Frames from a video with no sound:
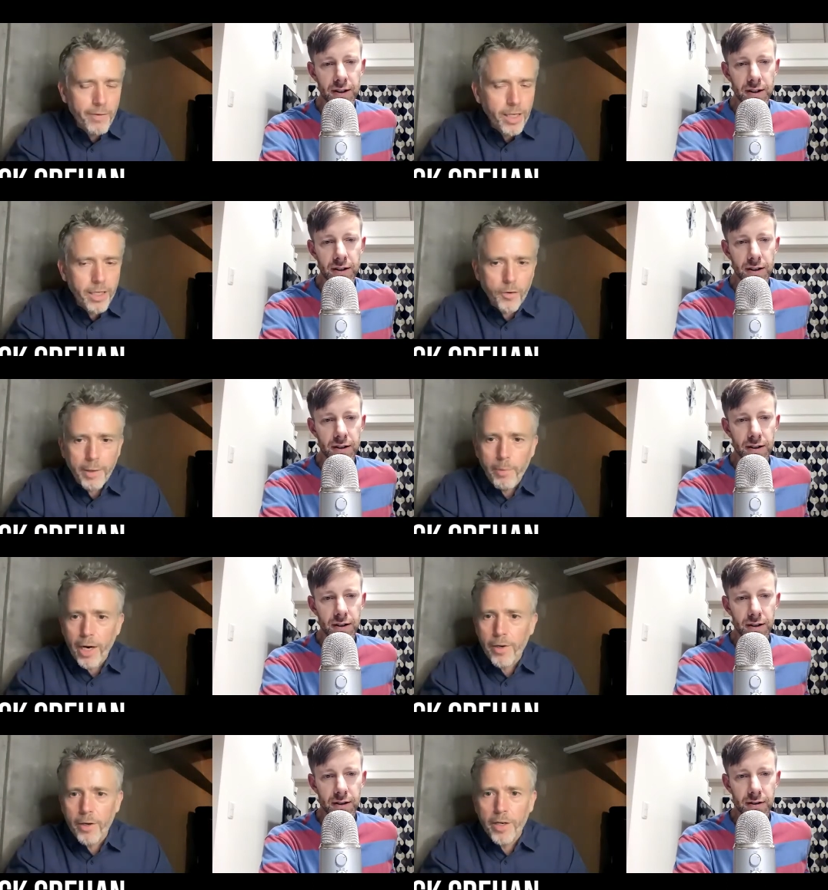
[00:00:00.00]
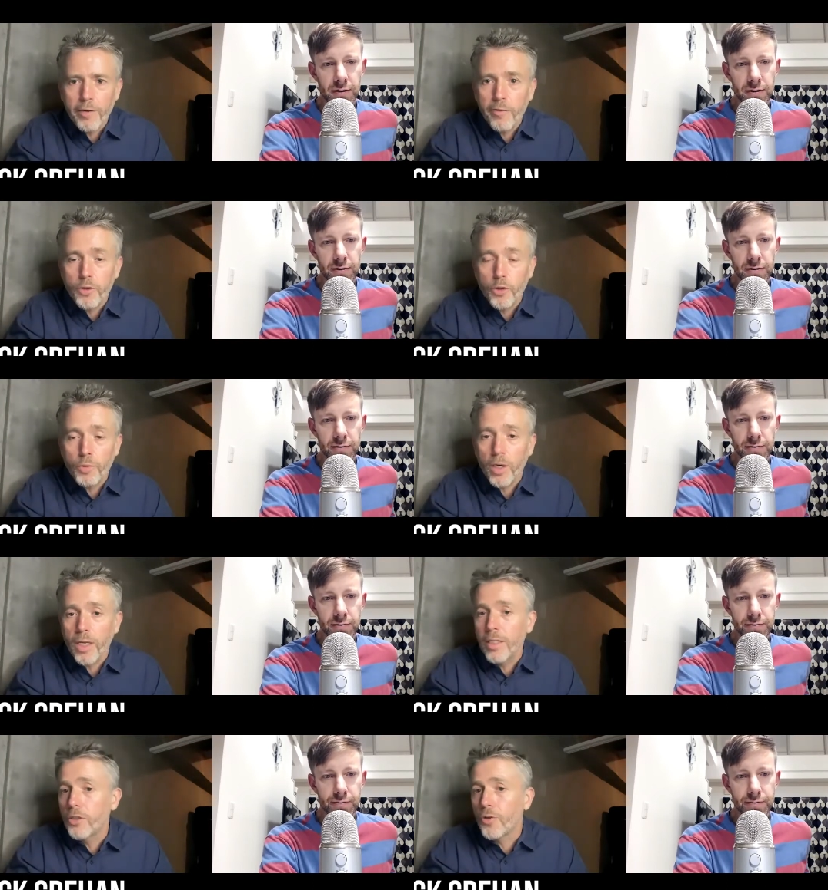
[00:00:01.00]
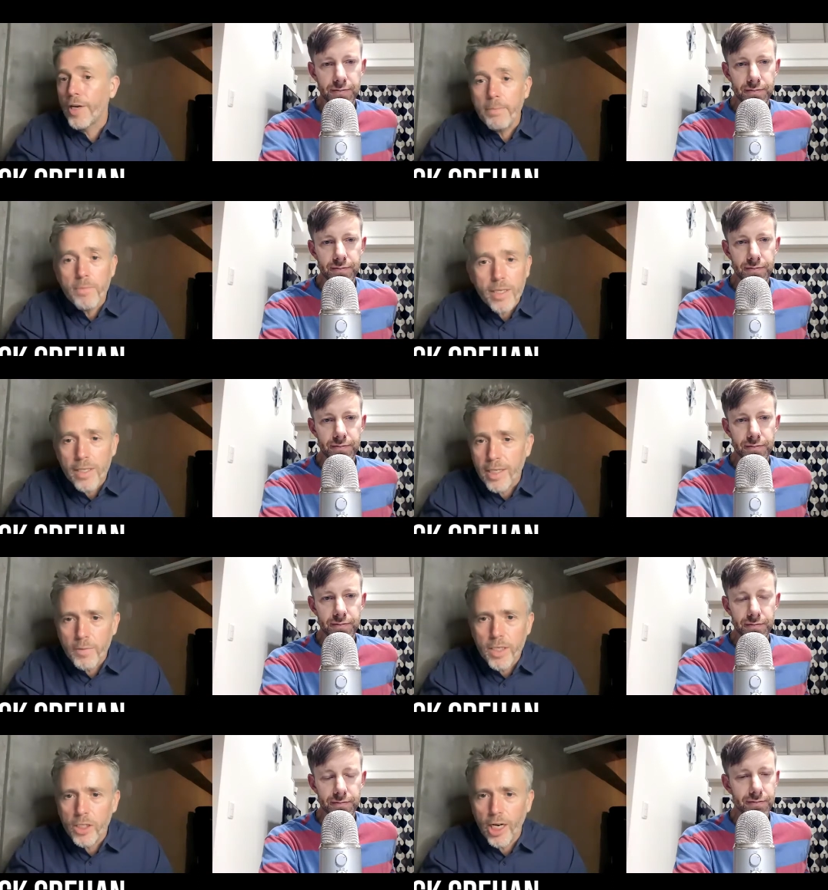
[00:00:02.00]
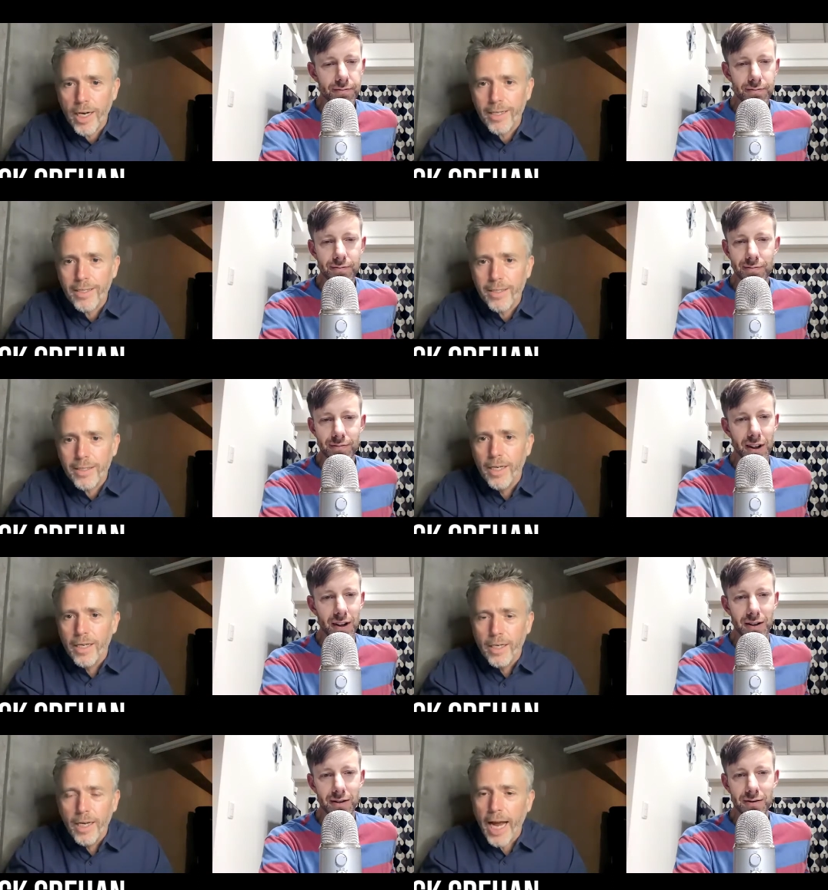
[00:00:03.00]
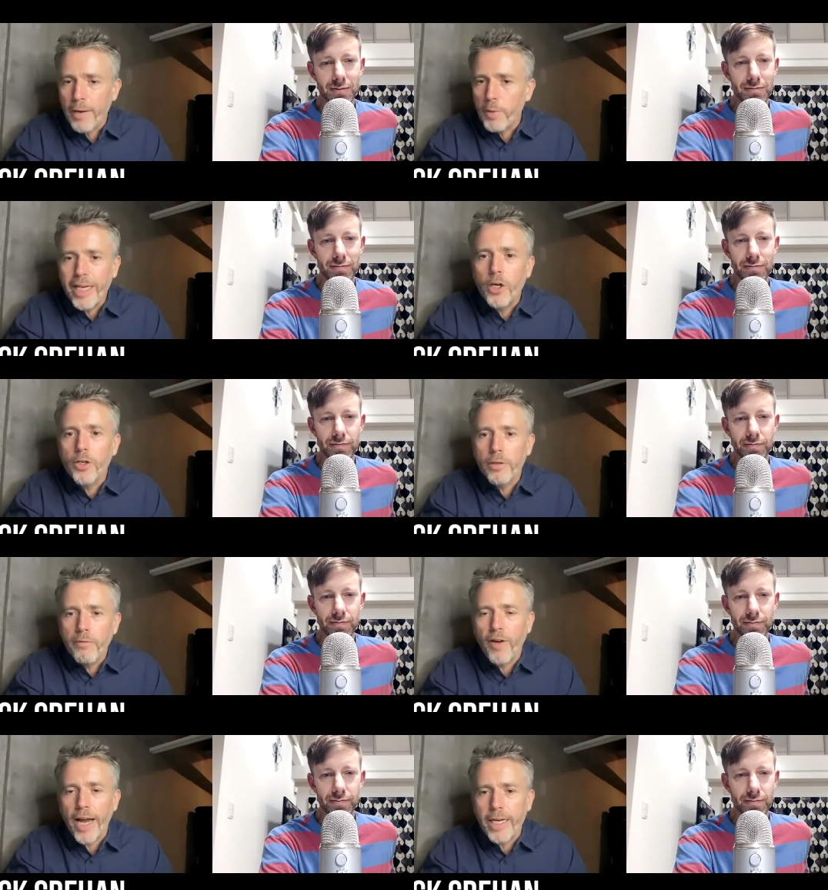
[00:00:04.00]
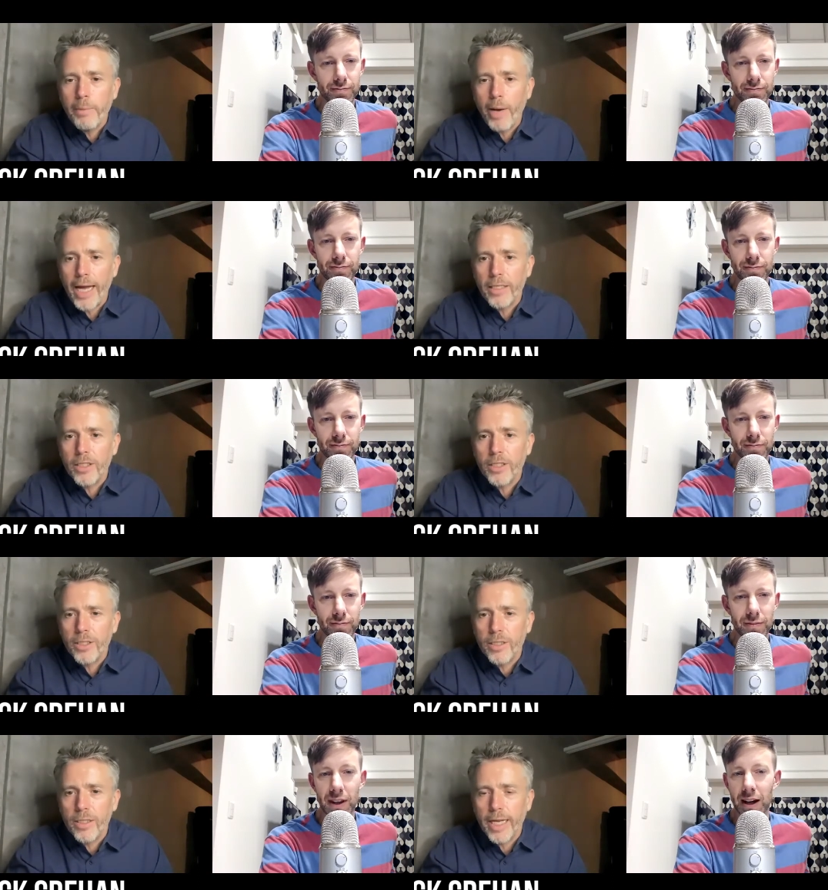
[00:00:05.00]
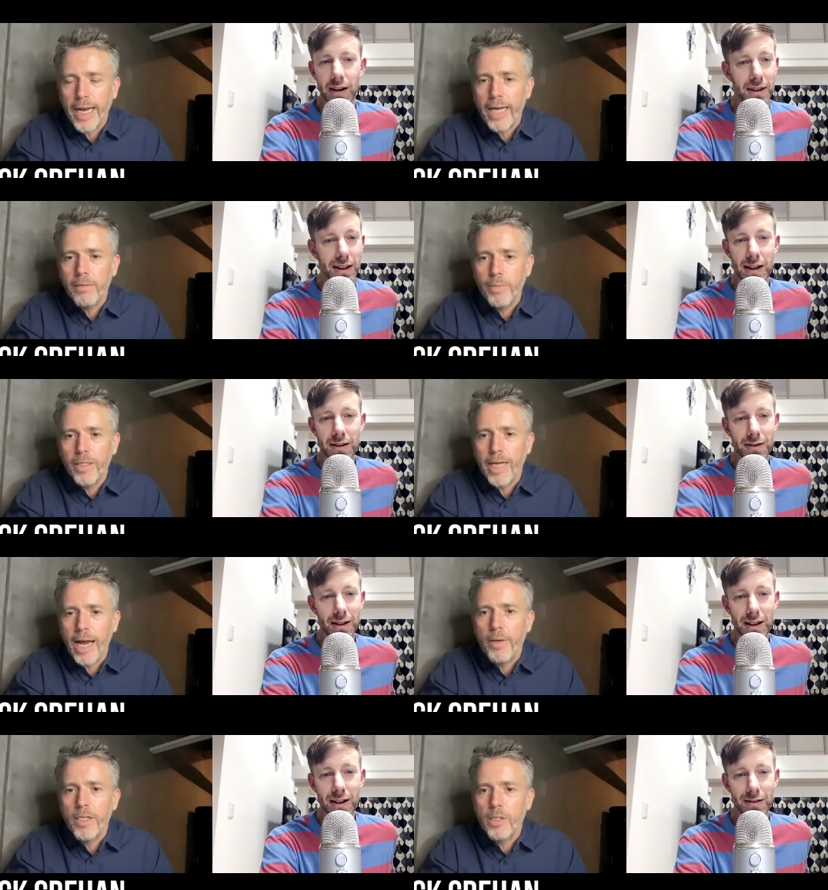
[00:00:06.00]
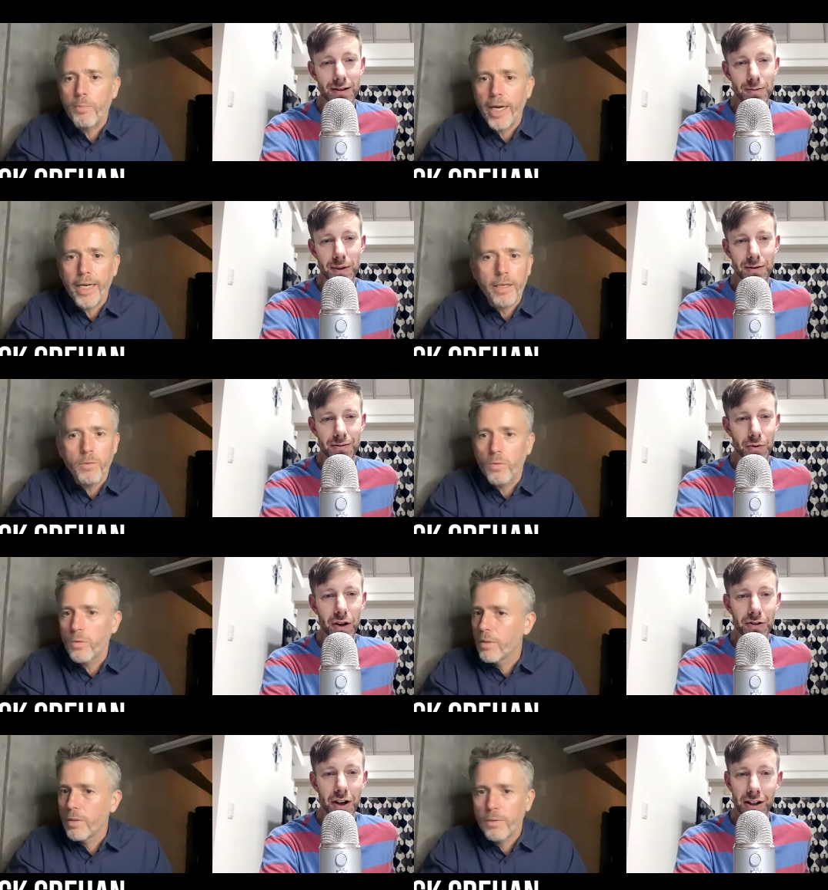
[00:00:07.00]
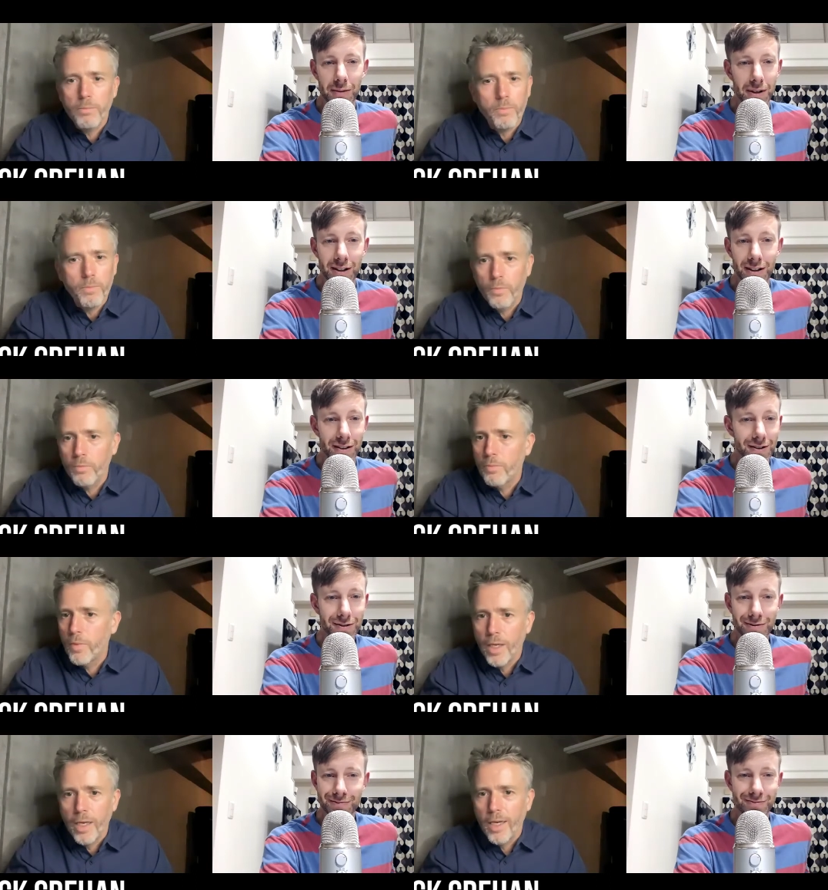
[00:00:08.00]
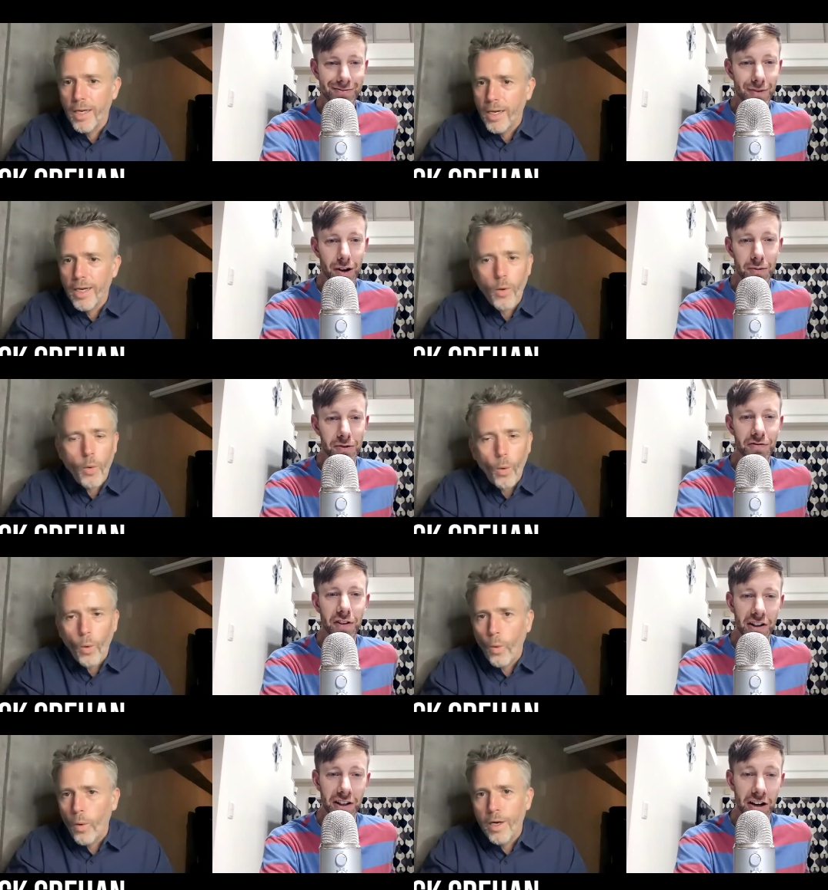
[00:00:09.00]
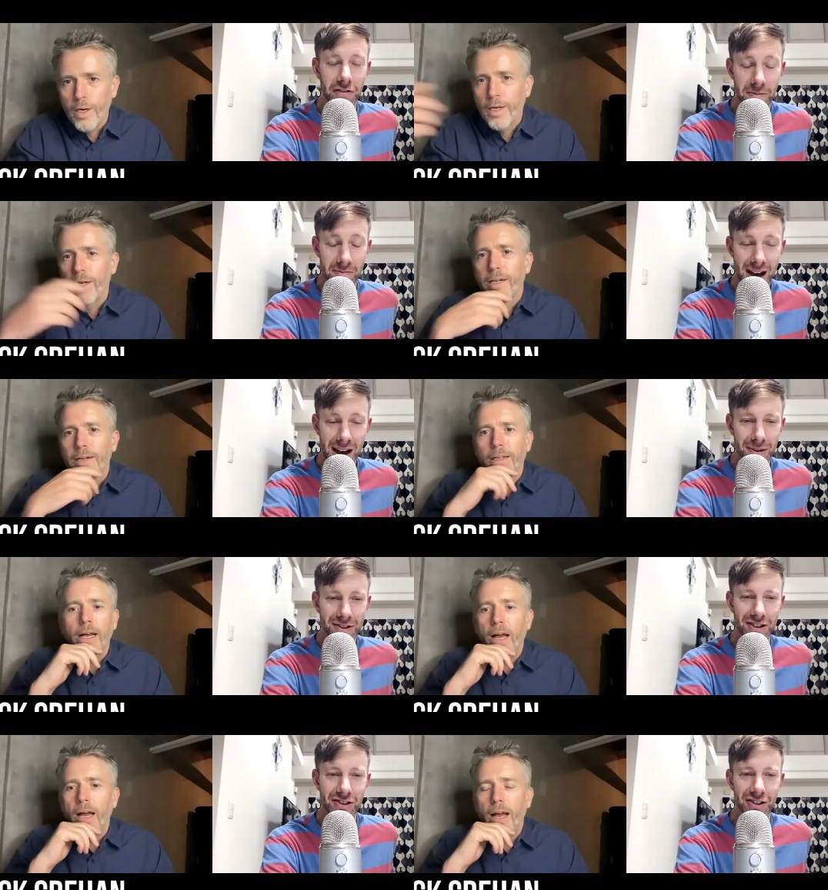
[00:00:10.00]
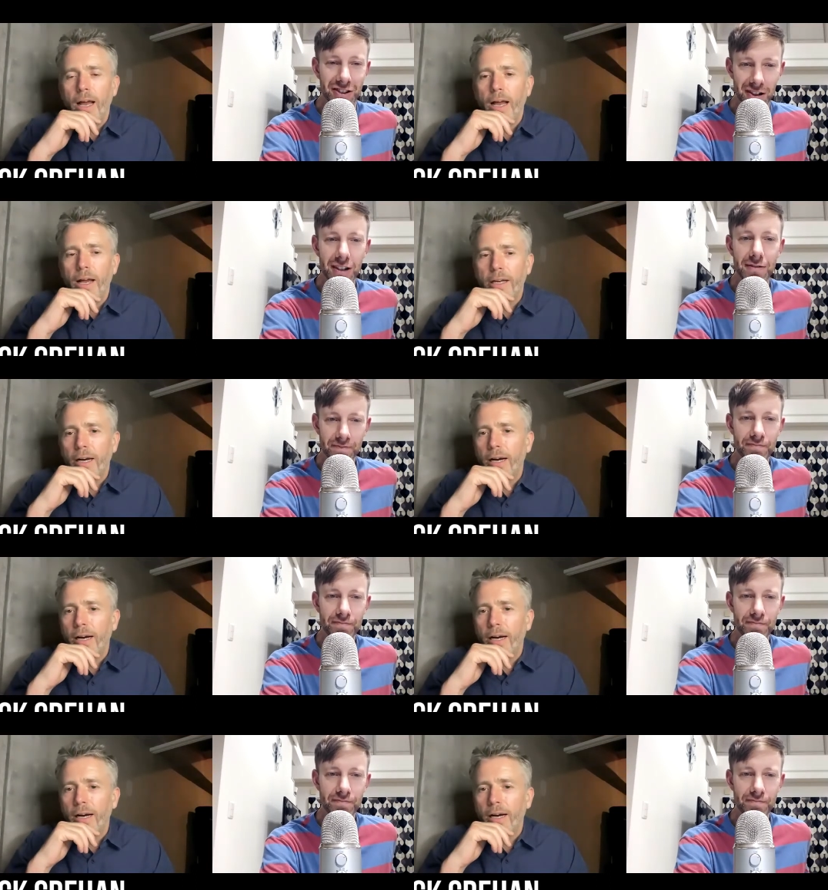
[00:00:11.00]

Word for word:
Speaker 1: in the Great Barrier Reef, one of the dreams since I was a child. Yeah. We couldn't find a patch
Speaker 2: that hadn't been damaged that has been well documented is almost falling off the map essentially, right?